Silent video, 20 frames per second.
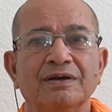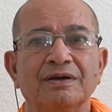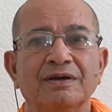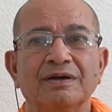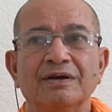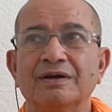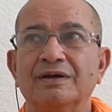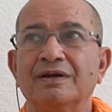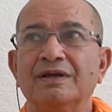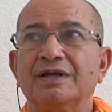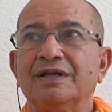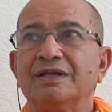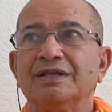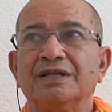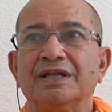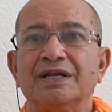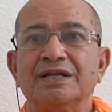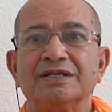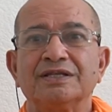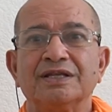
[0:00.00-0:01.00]

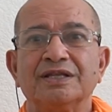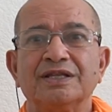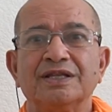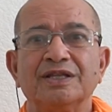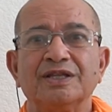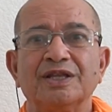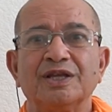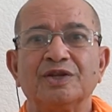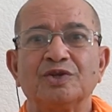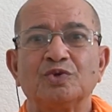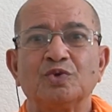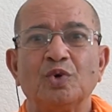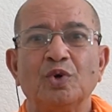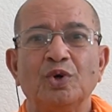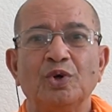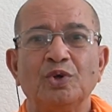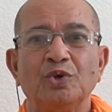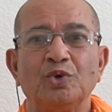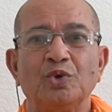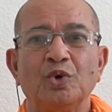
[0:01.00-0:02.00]
there is nothing, there is
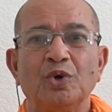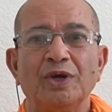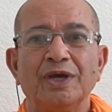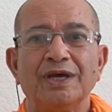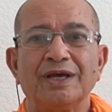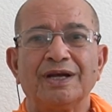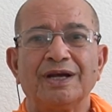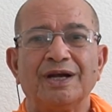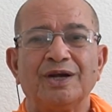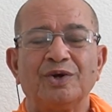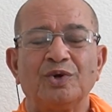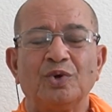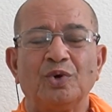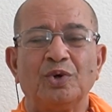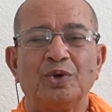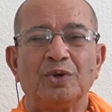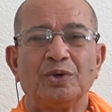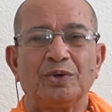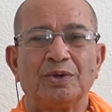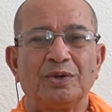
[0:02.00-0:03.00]
no knower and
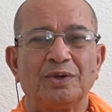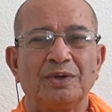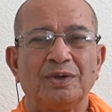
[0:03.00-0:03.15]
known.